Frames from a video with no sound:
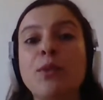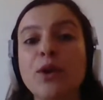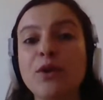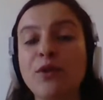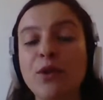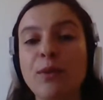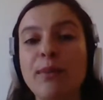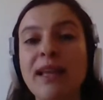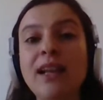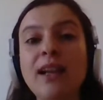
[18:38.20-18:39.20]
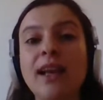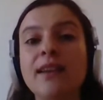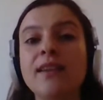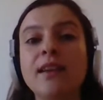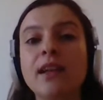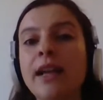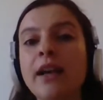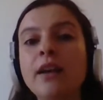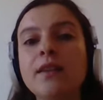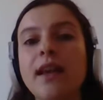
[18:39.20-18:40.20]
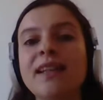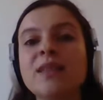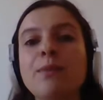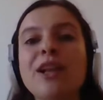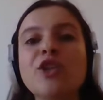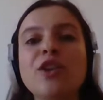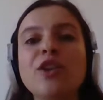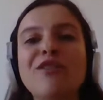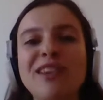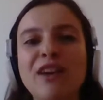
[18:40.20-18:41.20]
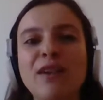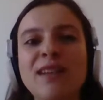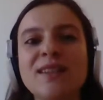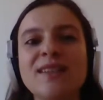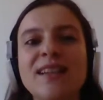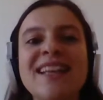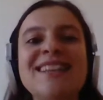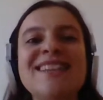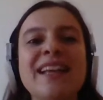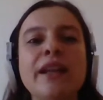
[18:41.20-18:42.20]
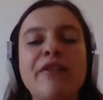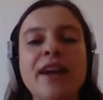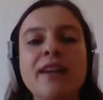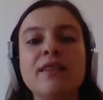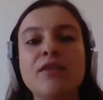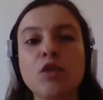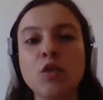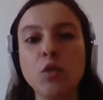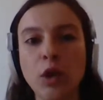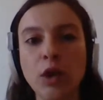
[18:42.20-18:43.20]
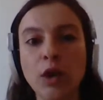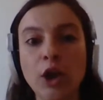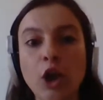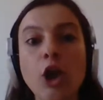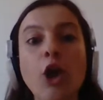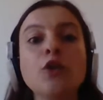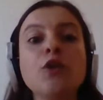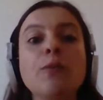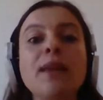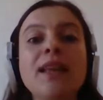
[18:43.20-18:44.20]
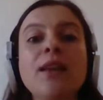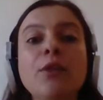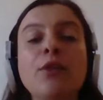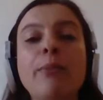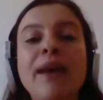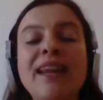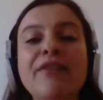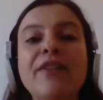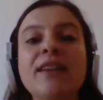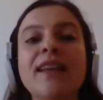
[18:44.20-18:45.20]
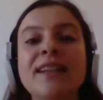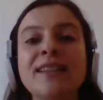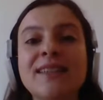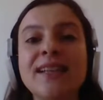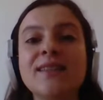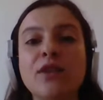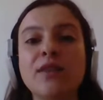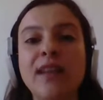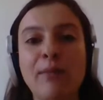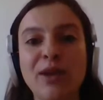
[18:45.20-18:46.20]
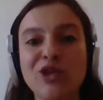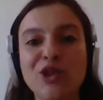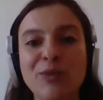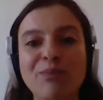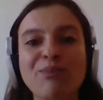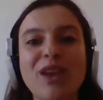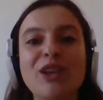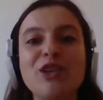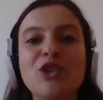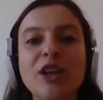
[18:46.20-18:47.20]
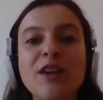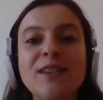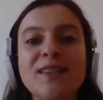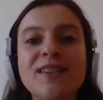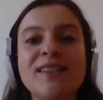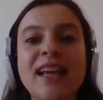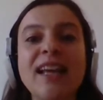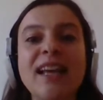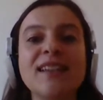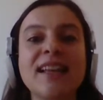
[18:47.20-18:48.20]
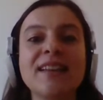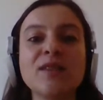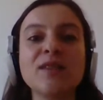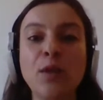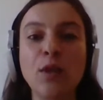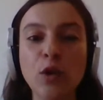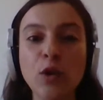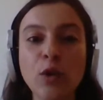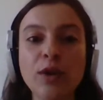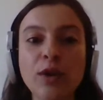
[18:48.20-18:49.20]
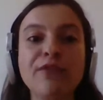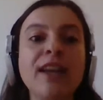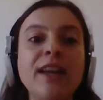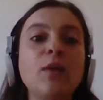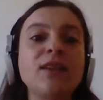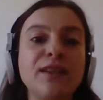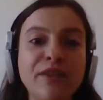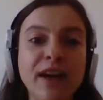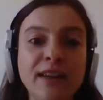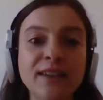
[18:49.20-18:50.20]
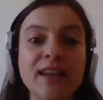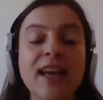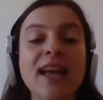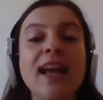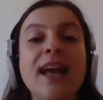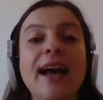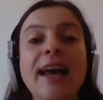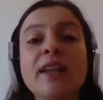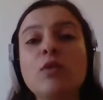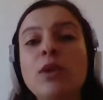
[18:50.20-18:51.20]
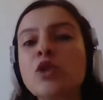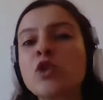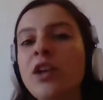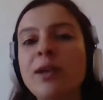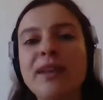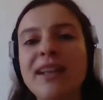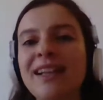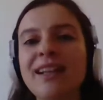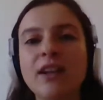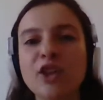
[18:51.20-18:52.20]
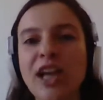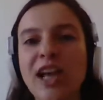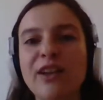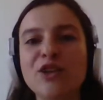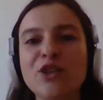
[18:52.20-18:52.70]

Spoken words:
Netanyahu at the time expressed support for the bill, and he declared, "Expulsion of terrorists is an effective tool. To me, the benefit exceeds the damage. Jurists say it's against the law, given how it's defined,